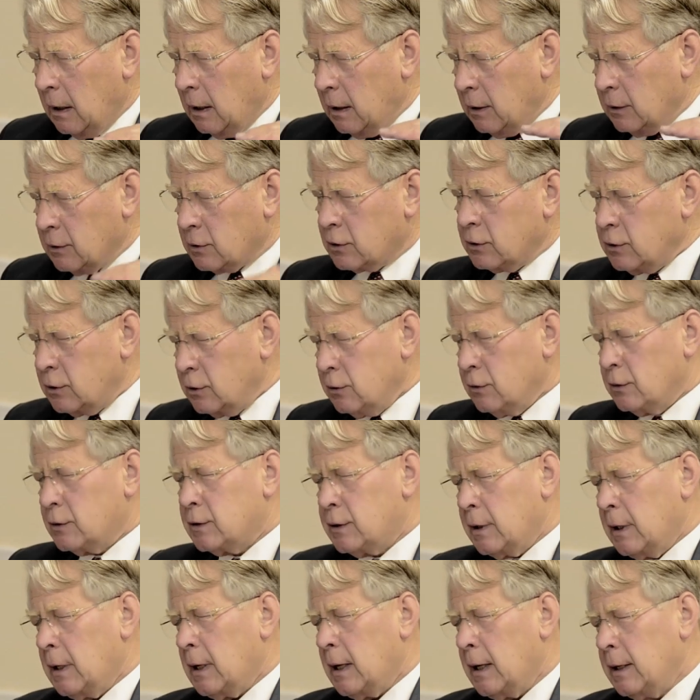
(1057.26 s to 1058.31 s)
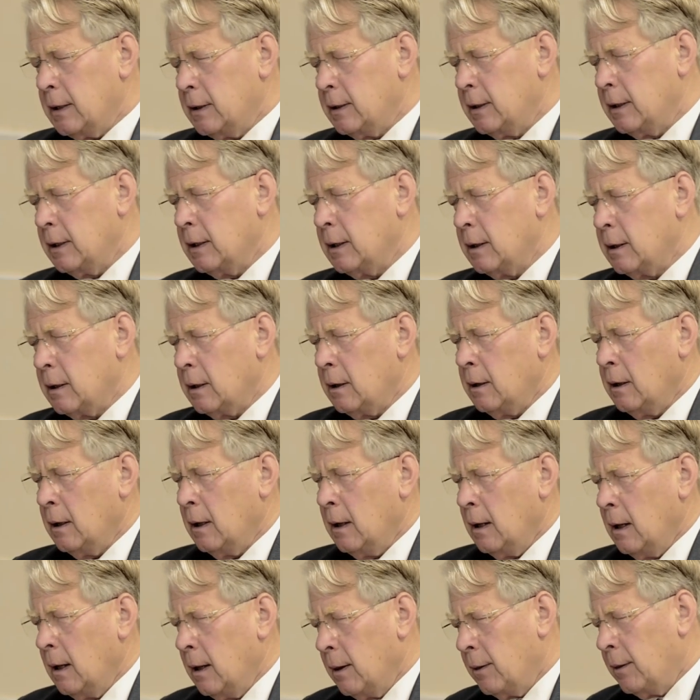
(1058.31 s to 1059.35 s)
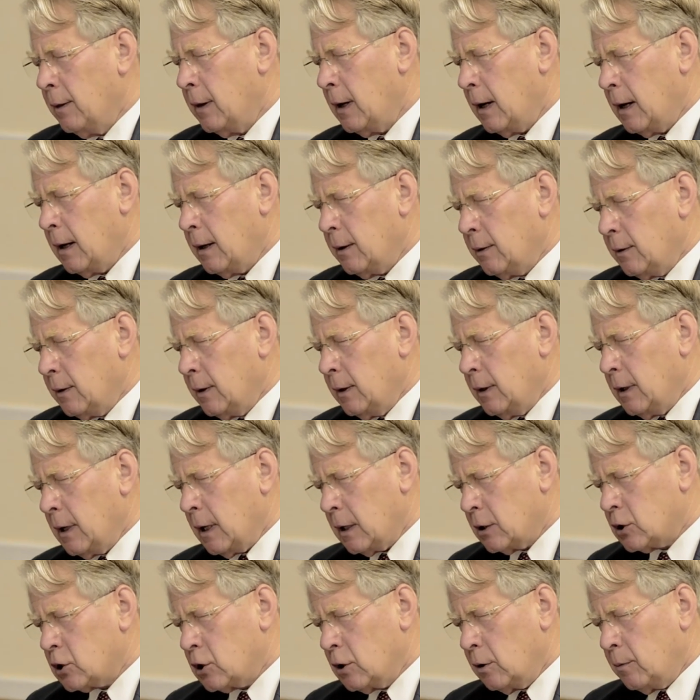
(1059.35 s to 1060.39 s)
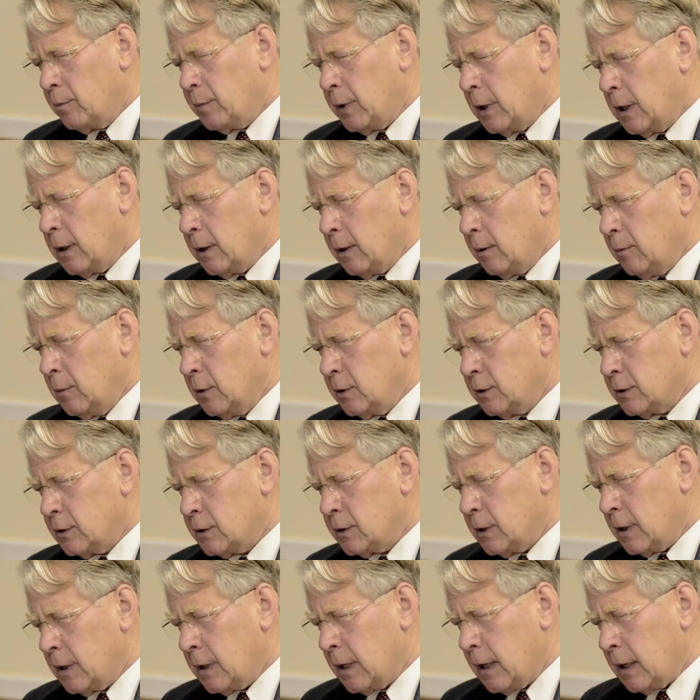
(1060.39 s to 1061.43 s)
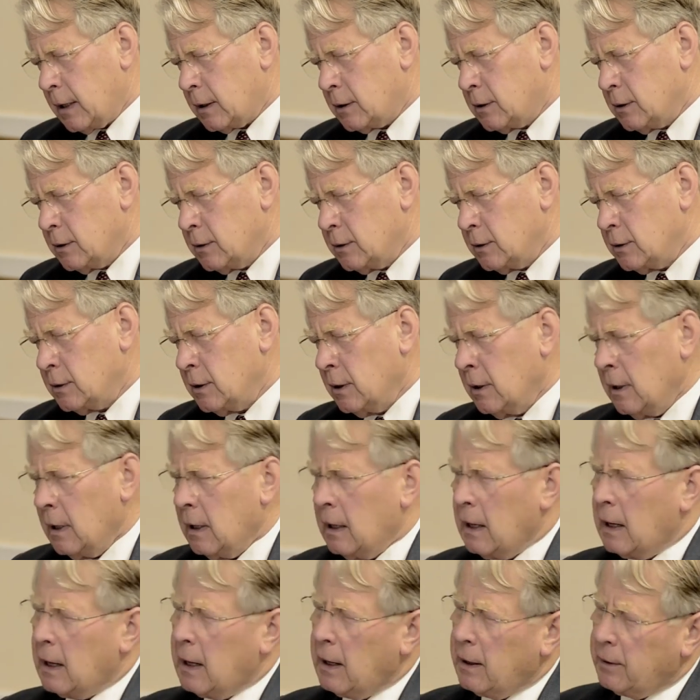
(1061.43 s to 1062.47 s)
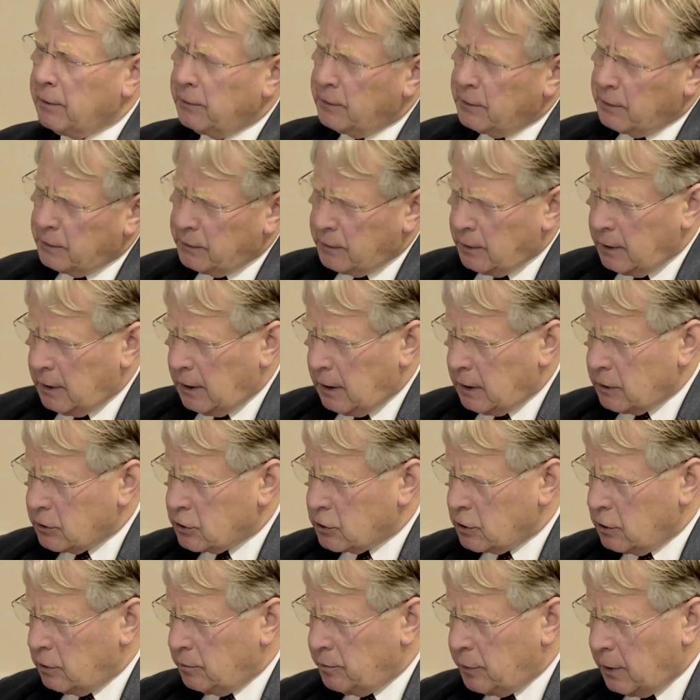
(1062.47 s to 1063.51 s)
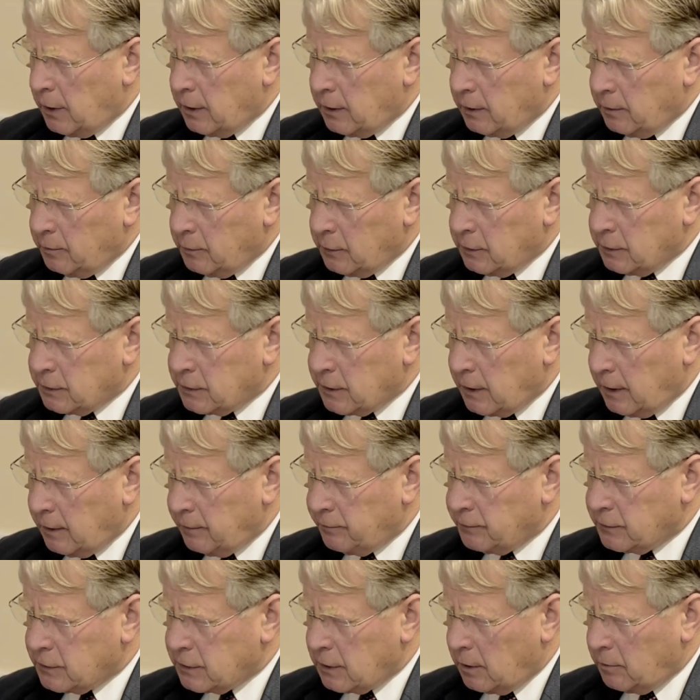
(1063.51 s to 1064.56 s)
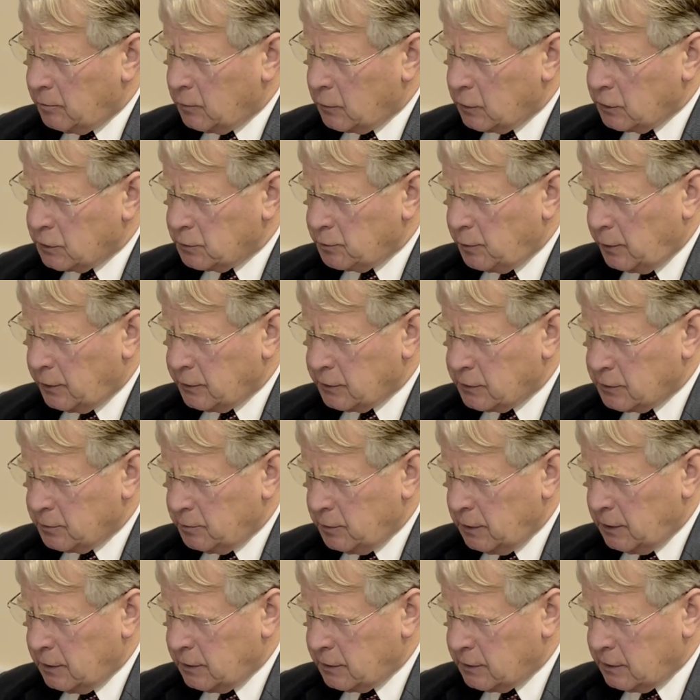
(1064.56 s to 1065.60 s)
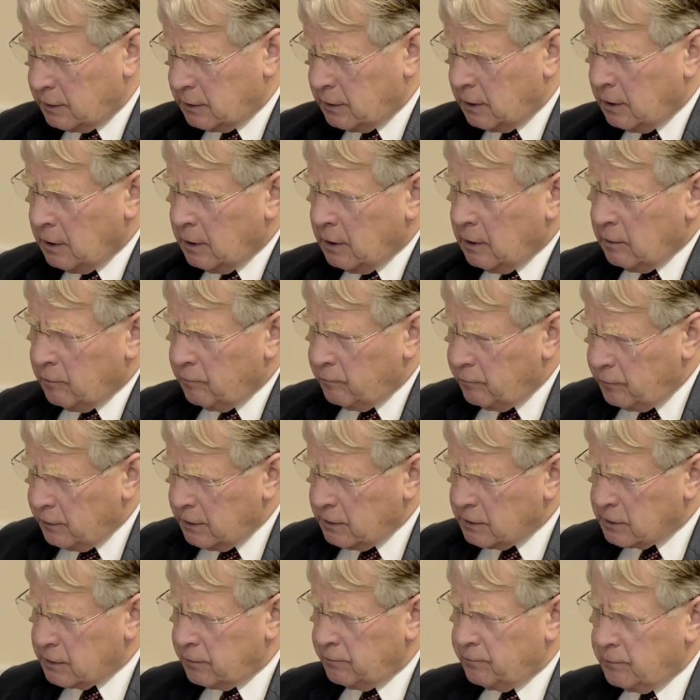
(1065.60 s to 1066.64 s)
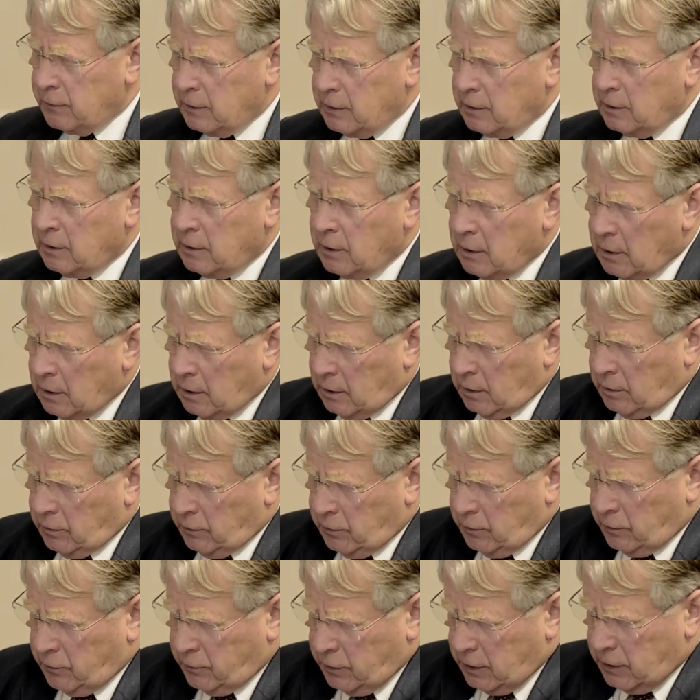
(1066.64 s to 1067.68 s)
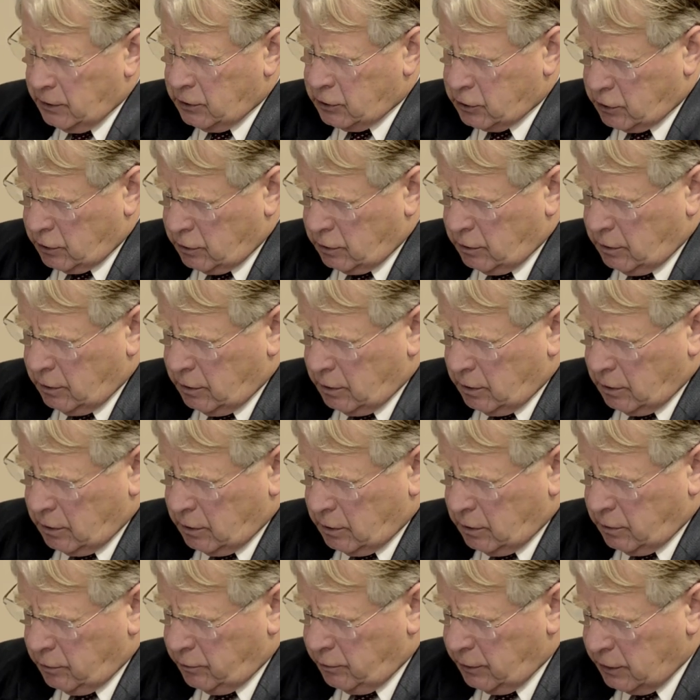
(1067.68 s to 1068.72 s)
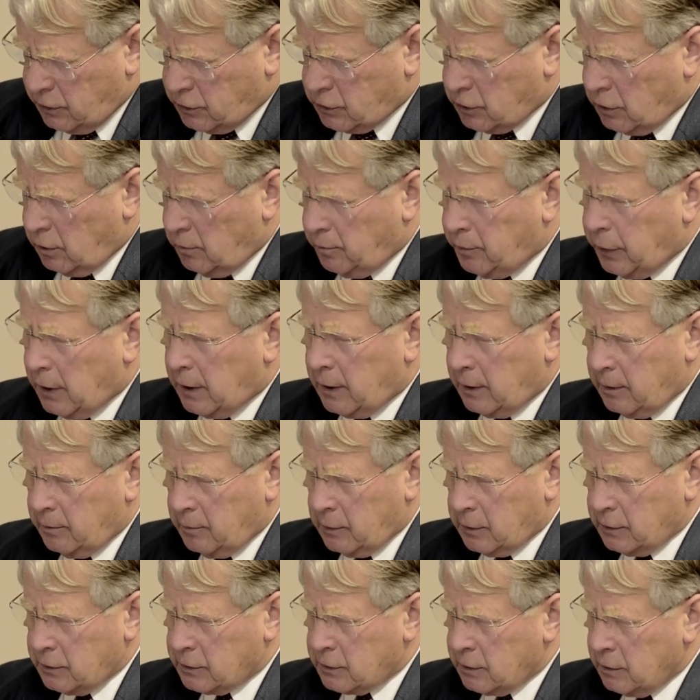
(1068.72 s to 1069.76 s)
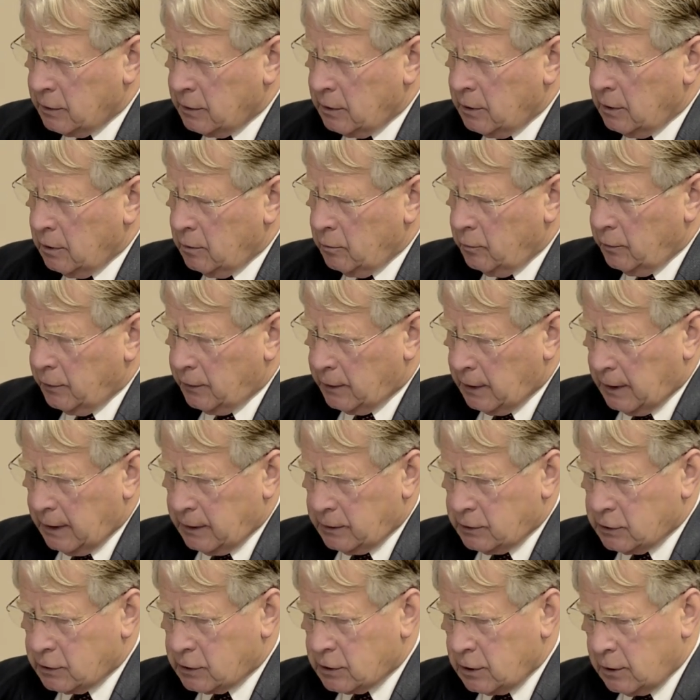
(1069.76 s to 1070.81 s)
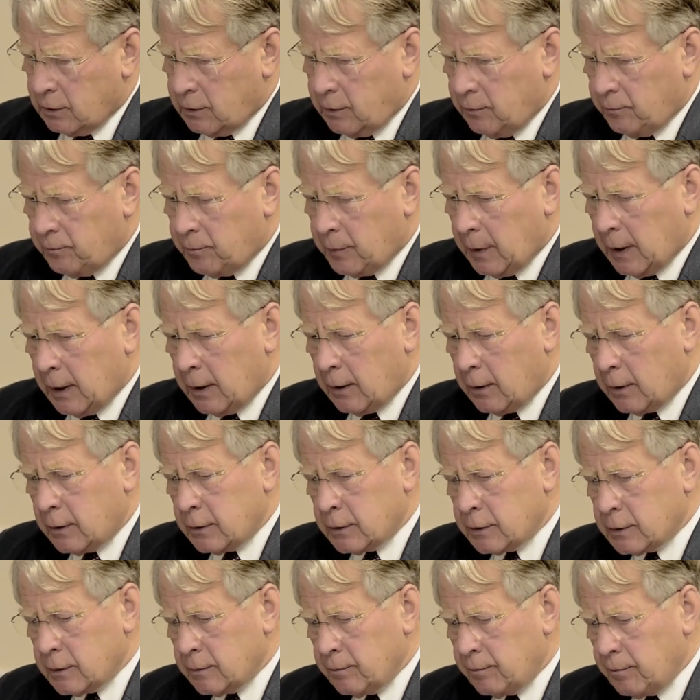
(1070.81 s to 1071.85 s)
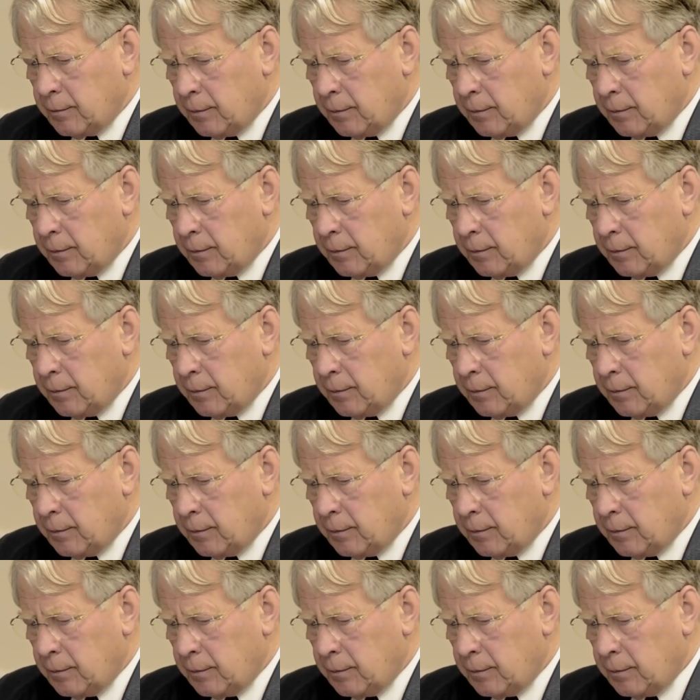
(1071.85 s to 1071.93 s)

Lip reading: introduce the idea that the national parliaments are actors and that the national parliaments have some responsibility vis-a-vis the regional parliaments with legislative powers.